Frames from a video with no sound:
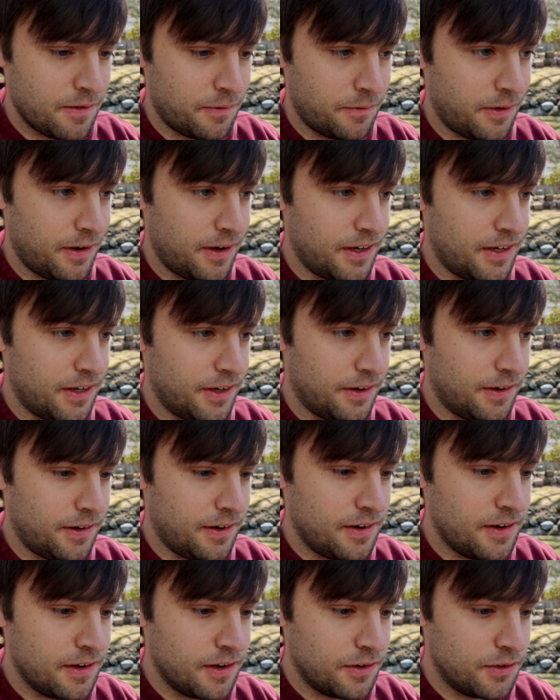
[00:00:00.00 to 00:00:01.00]
Right here.
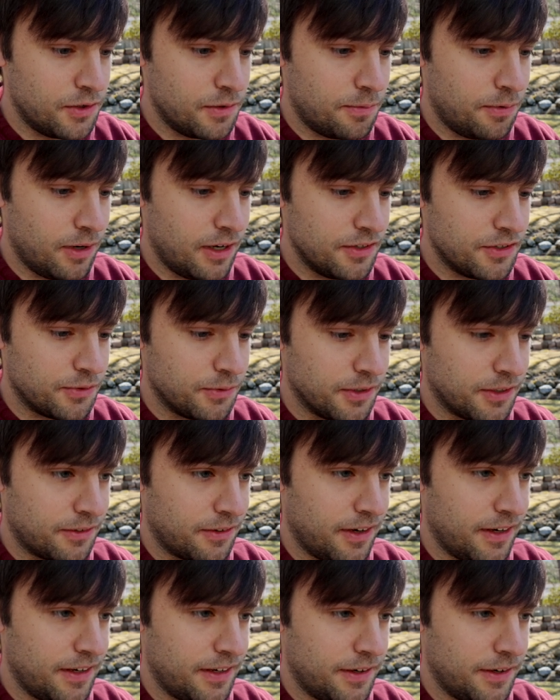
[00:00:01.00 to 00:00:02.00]
New Brunswick,
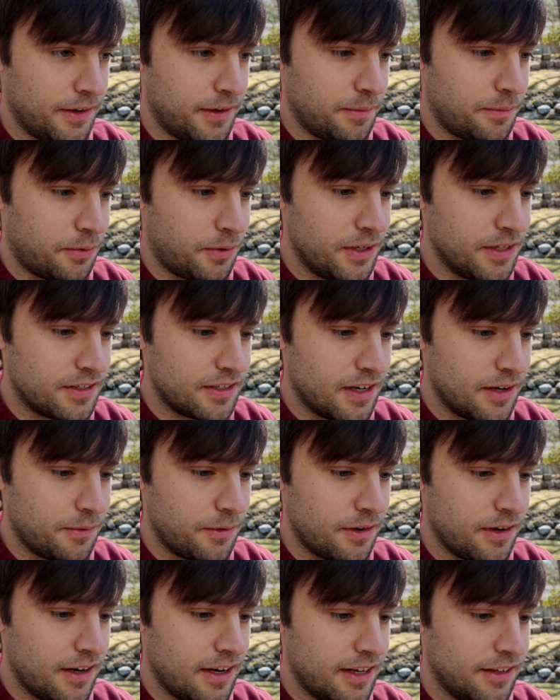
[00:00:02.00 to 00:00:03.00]
right here. Prince
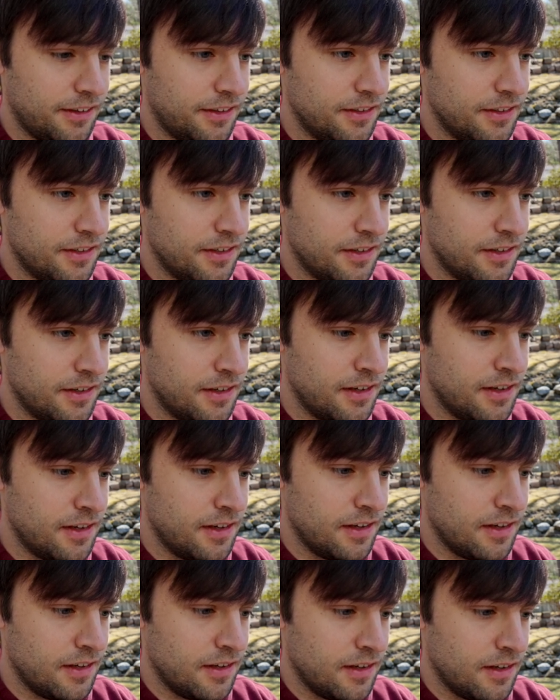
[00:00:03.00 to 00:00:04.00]
Edward Island,
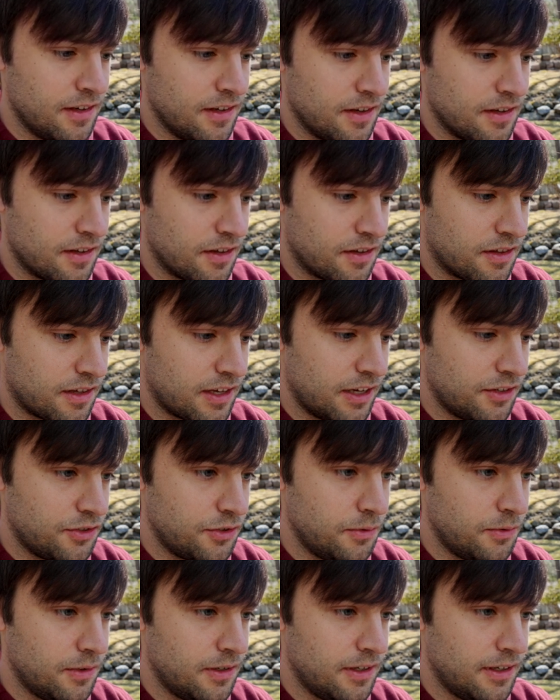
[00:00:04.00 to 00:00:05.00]

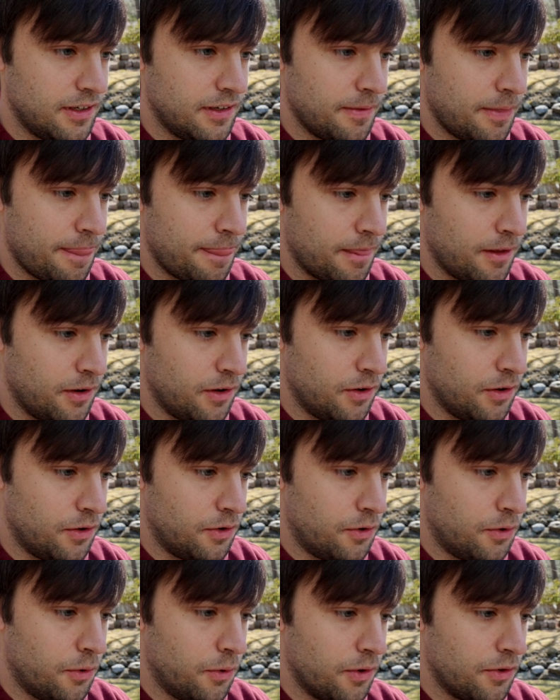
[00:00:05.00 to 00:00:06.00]
Saskatchewan,
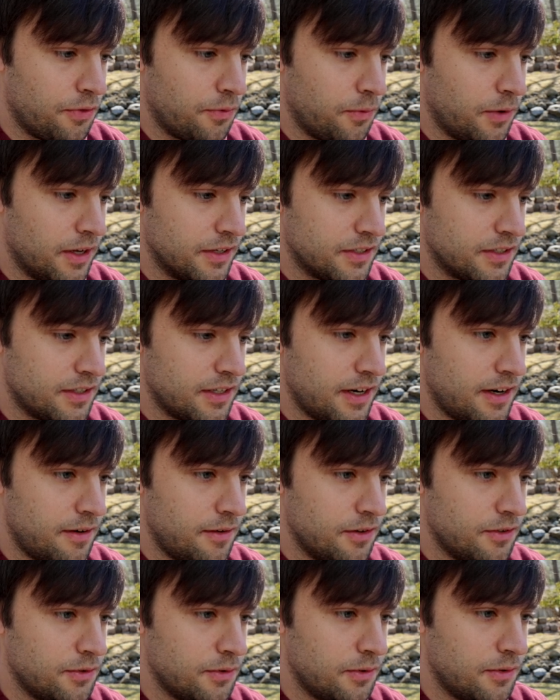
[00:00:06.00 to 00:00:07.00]
Northwest
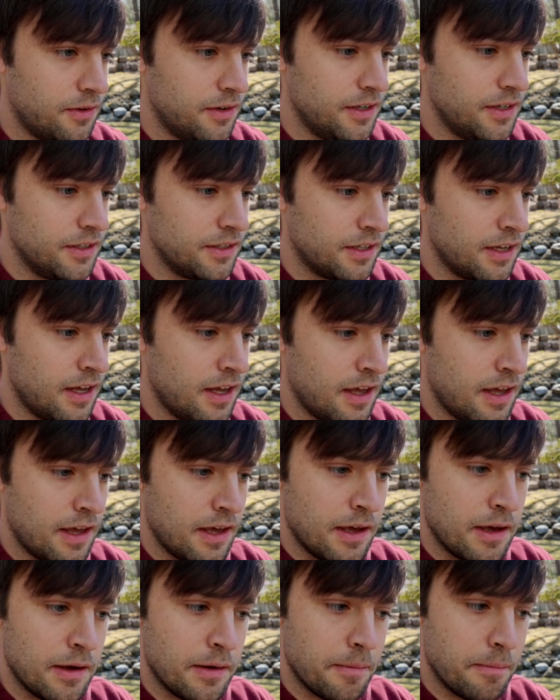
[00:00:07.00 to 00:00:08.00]
Territories,
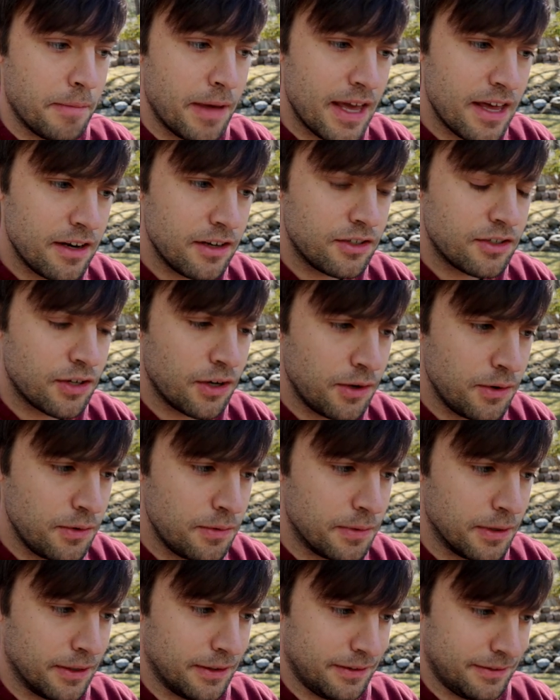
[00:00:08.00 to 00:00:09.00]

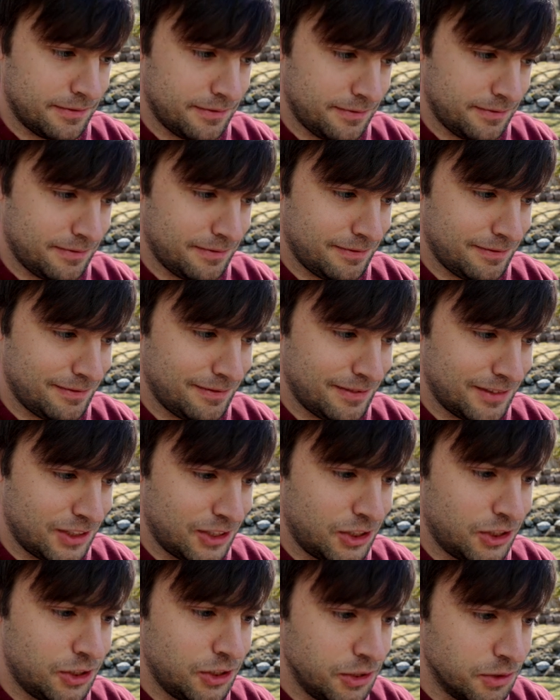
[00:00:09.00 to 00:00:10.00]
Manitoba.
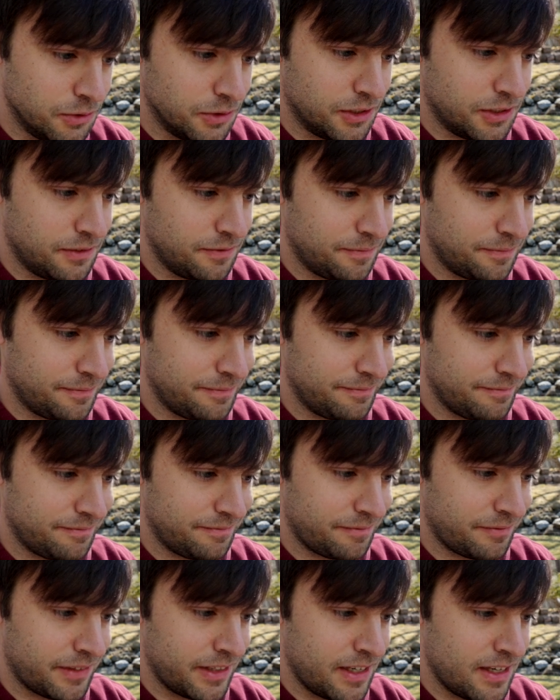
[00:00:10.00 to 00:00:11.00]
Shoot.
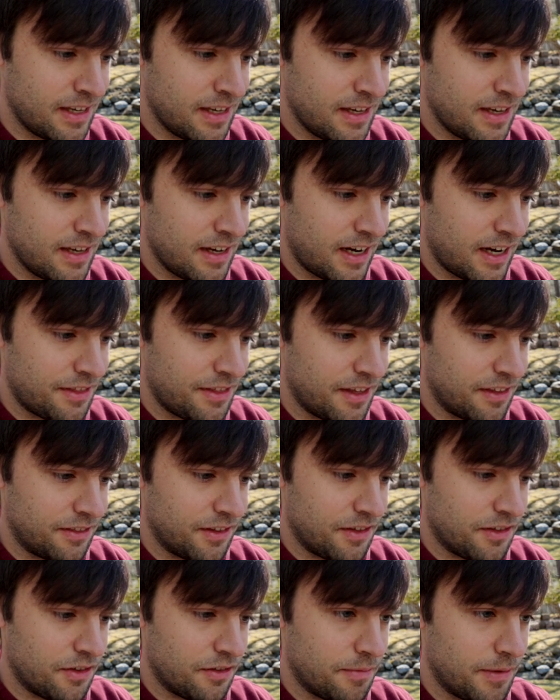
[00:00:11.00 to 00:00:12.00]
I think
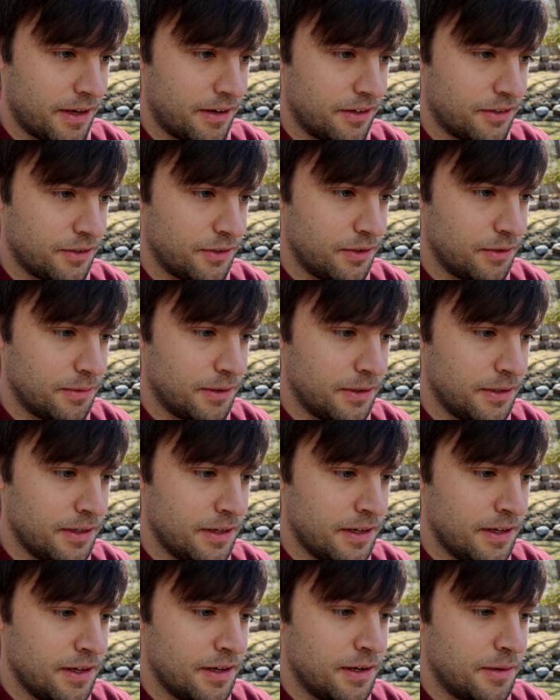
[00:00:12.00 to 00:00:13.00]
this is Manitoba.
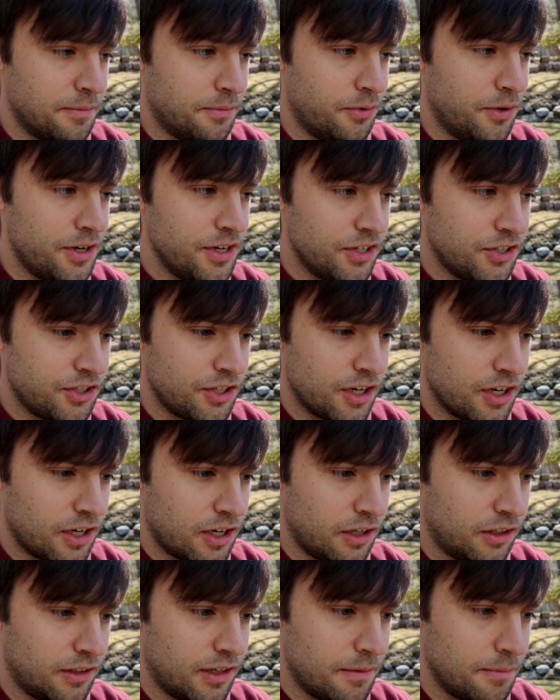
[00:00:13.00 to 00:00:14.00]
British
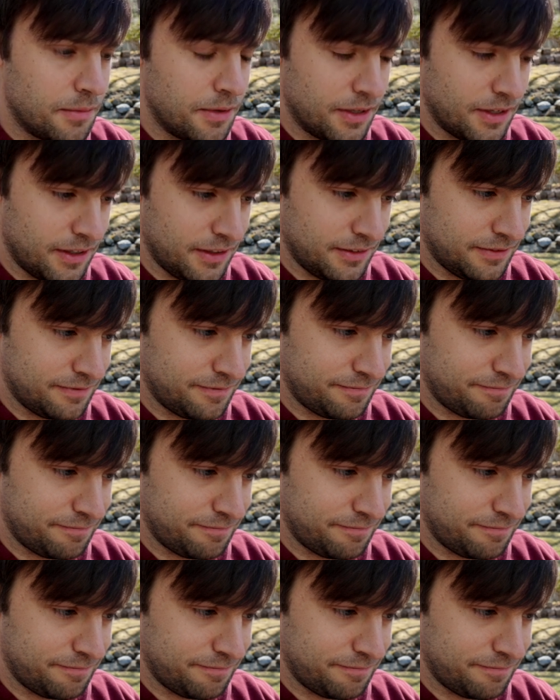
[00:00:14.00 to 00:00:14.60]
Columbia.